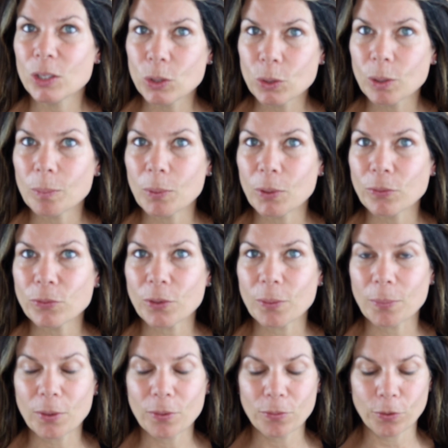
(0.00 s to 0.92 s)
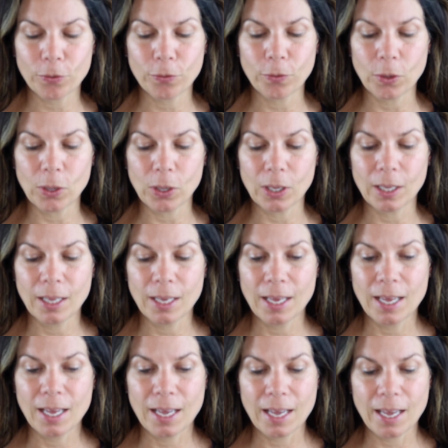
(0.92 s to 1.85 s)
doable for me for fall,
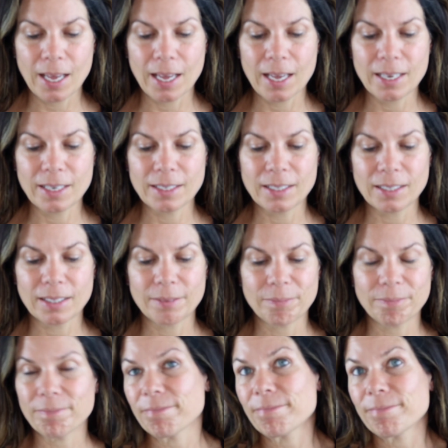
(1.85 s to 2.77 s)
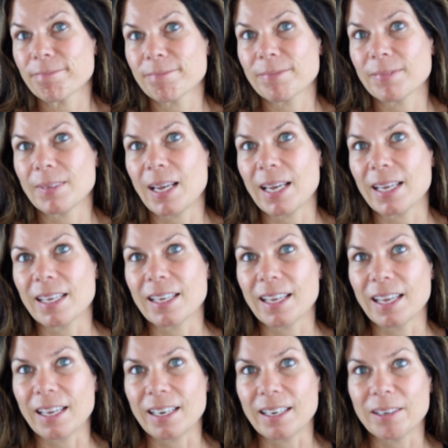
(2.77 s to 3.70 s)
and I
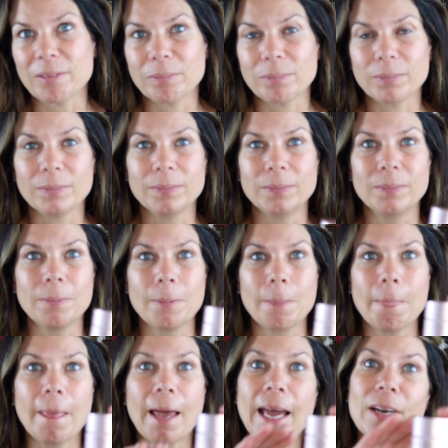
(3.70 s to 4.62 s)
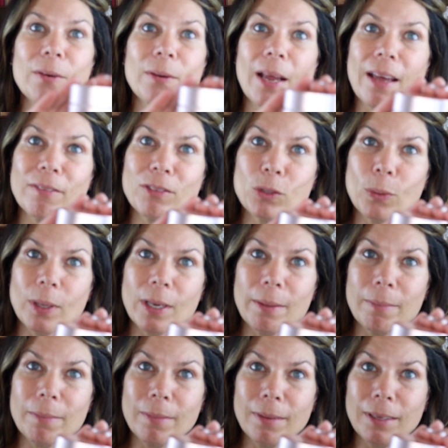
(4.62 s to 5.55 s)
can get it. I don't have
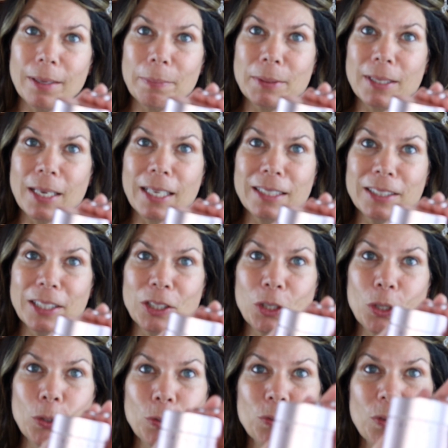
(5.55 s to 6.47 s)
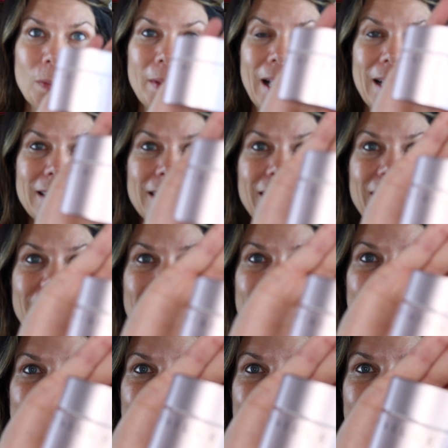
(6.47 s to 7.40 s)
20 lipsticks to choose from. That's a little
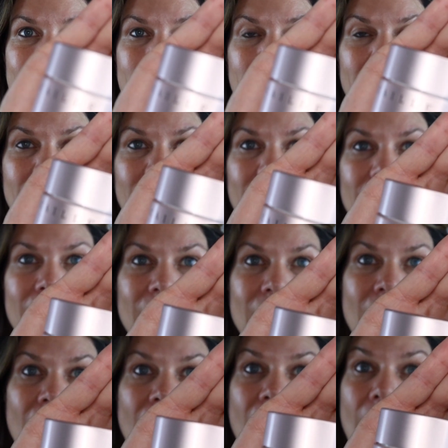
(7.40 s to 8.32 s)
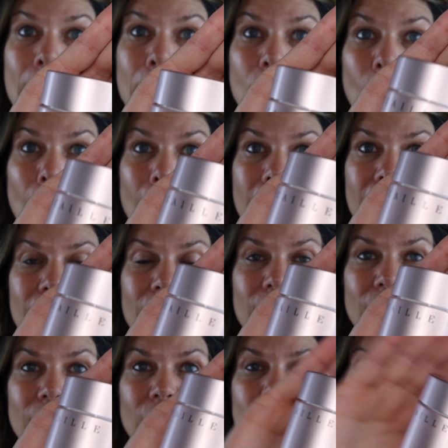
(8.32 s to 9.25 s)
hard for me. I'm going
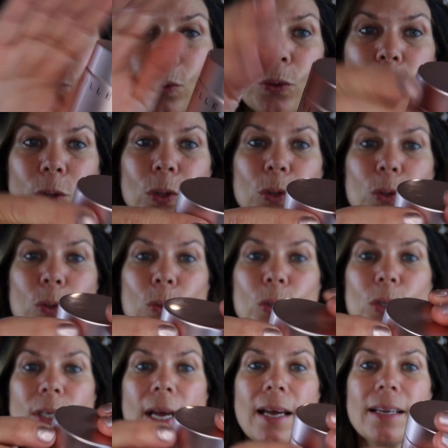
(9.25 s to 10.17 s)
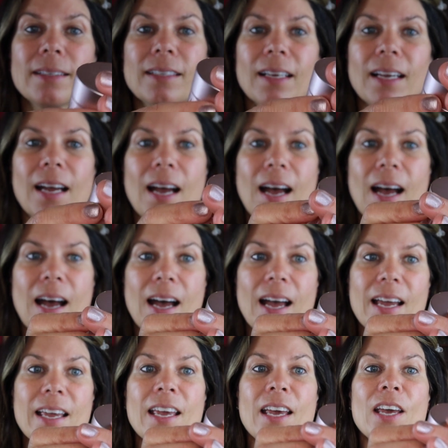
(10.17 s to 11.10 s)
in first with the new
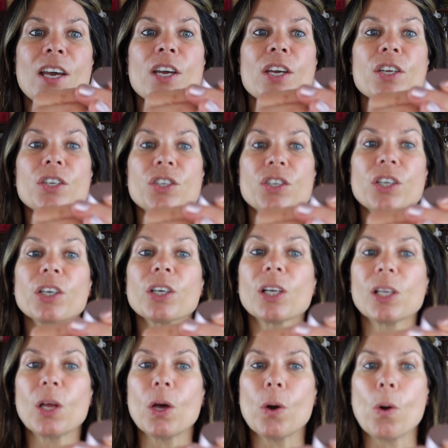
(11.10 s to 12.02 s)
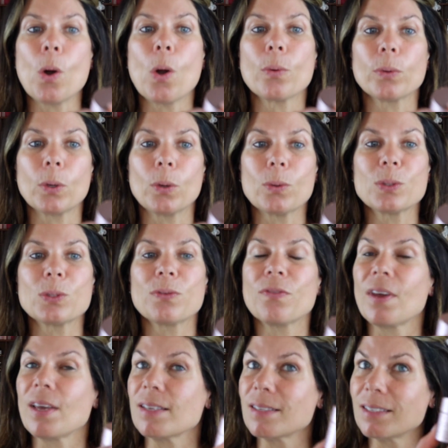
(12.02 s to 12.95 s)
Chantecaille Sheer Glow Rose
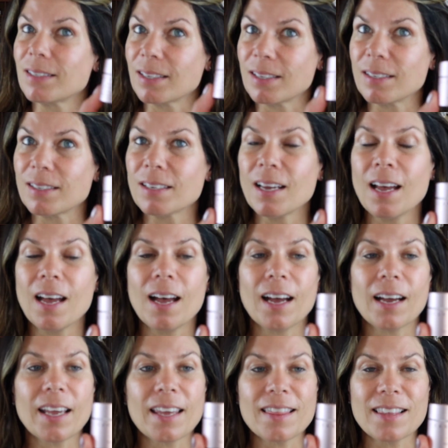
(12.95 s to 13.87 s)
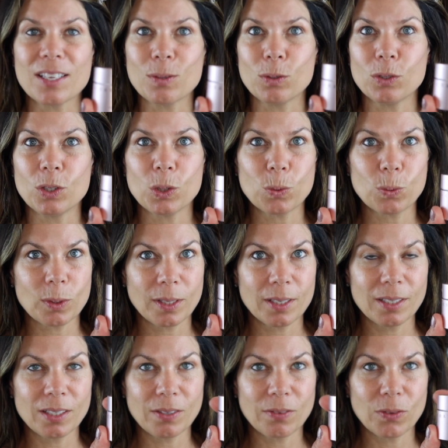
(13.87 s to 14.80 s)
Face Tint. Again, this was just
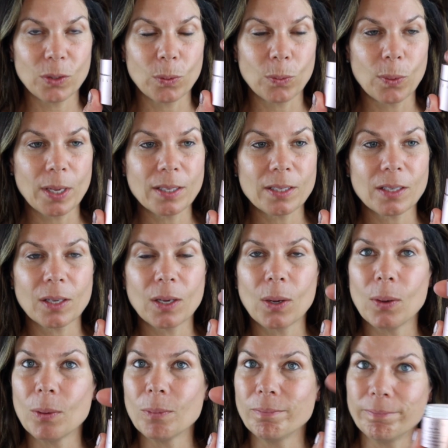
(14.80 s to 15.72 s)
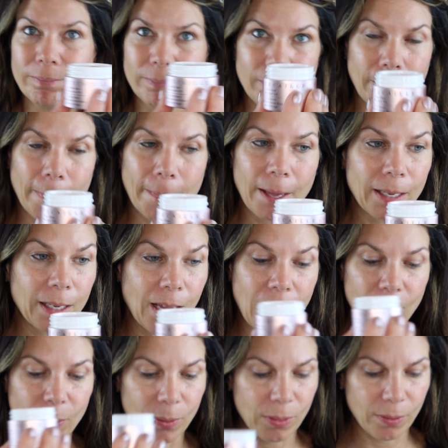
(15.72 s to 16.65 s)
released a few weeks ago,
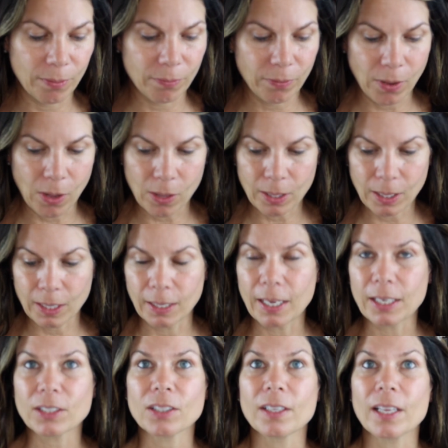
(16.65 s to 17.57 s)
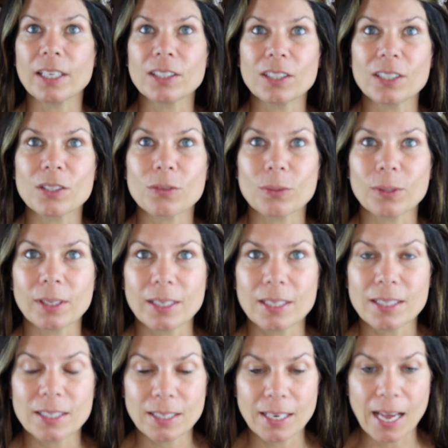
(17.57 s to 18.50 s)
along with the fall collection that just
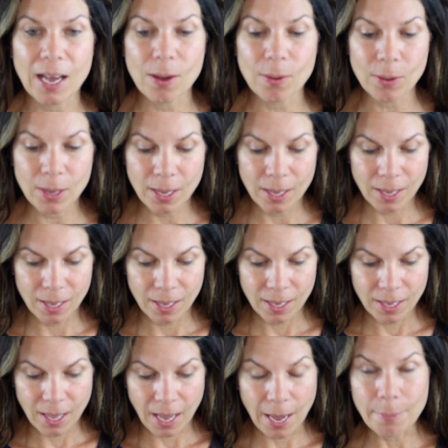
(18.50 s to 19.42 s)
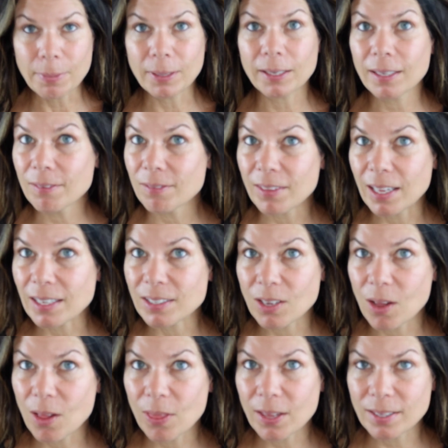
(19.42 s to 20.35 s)
released now. I believe that's
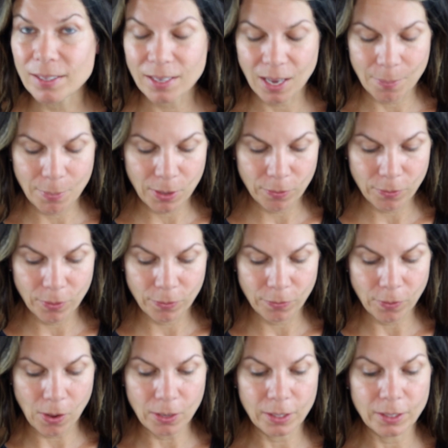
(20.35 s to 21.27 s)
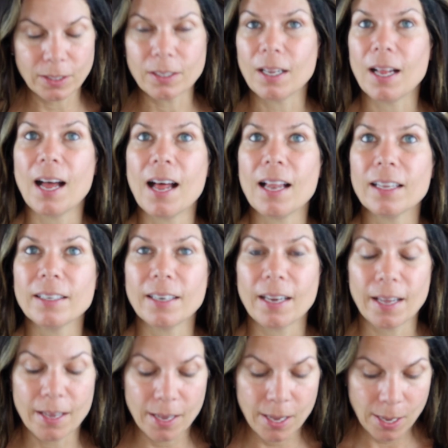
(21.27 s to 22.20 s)
all that's coming for fall until
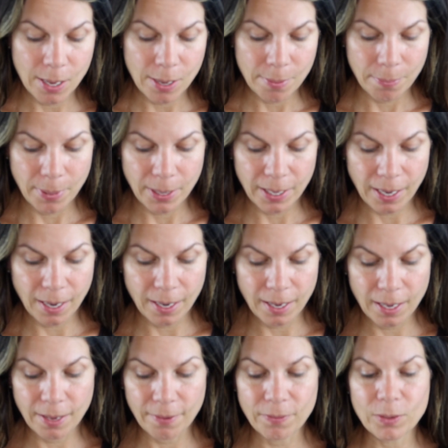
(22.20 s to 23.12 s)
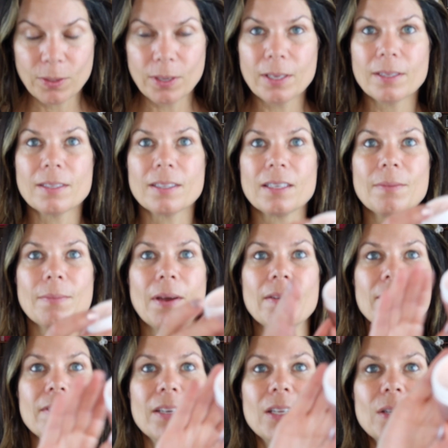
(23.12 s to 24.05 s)
holiday. But if you didn't see
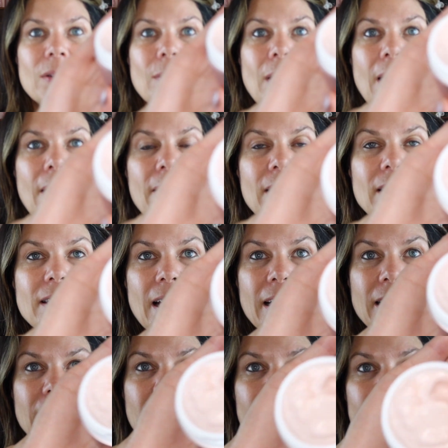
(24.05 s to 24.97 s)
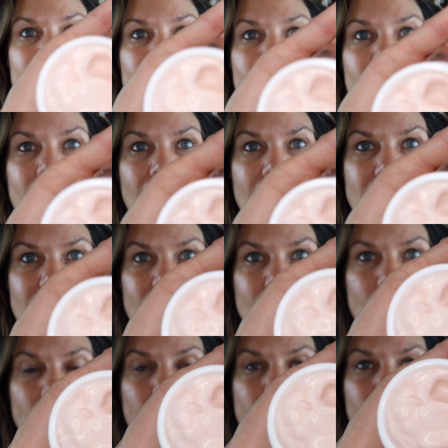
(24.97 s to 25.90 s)
my video on this, I did do it as
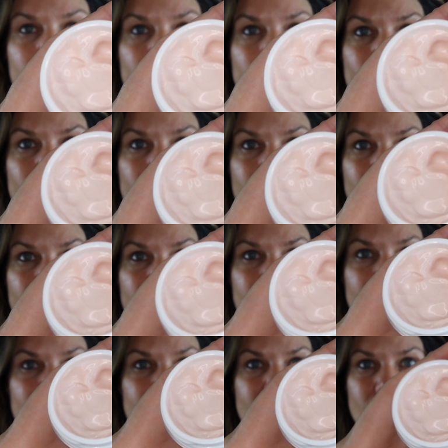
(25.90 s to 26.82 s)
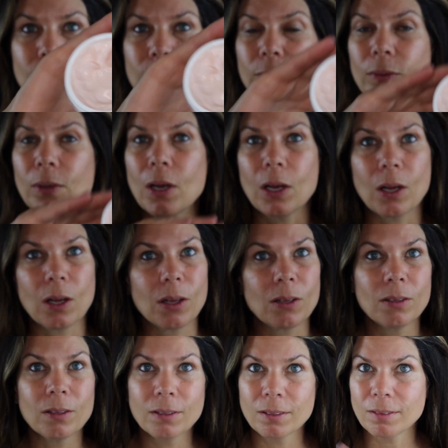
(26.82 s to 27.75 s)
an all-over, just a
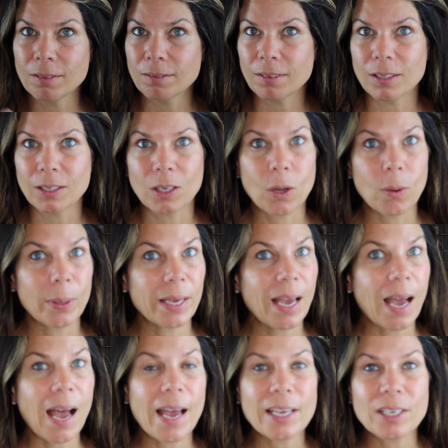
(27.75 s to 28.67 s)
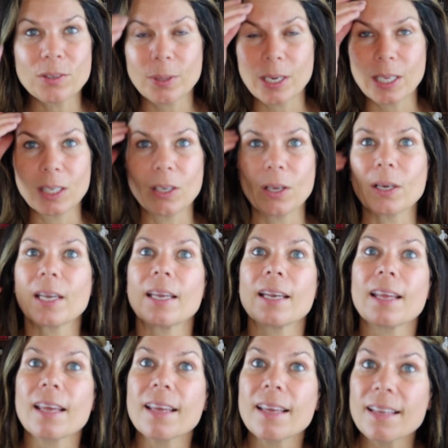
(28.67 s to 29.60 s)
glowy, hydrating look.
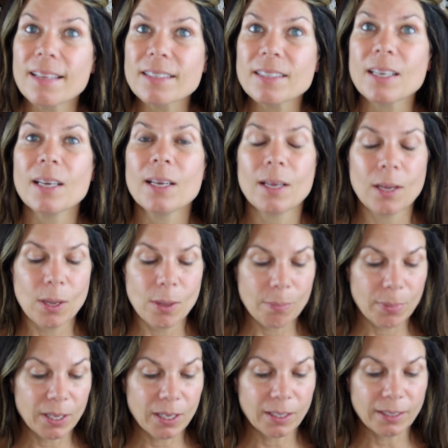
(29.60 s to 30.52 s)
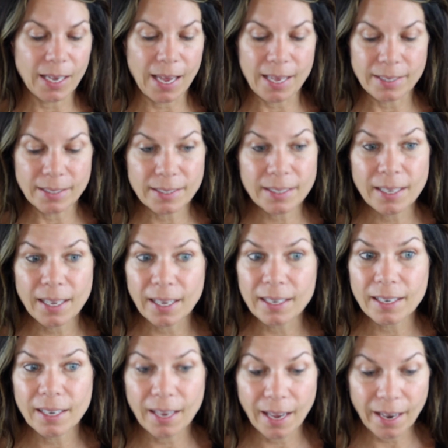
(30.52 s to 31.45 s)
It is billed as
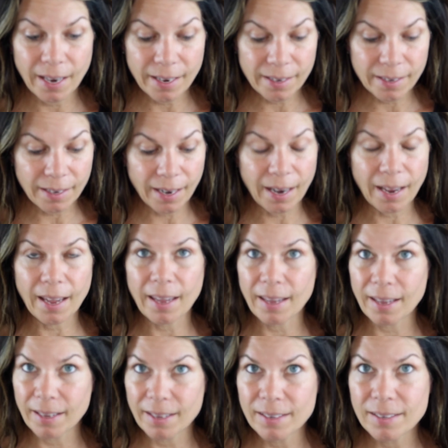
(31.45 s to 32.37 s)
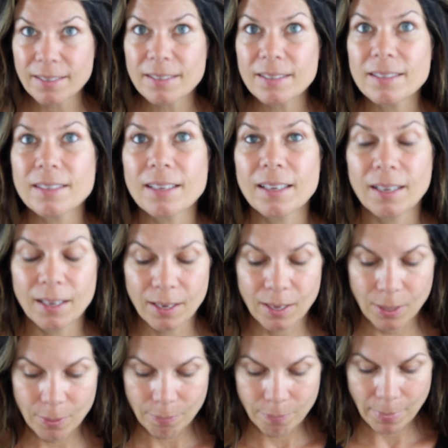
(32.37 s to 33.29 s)
skincare and
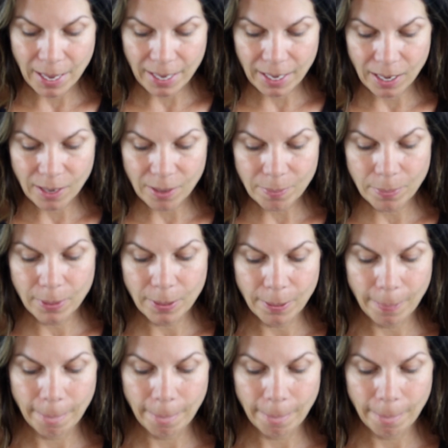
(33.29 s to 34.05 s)
makeup.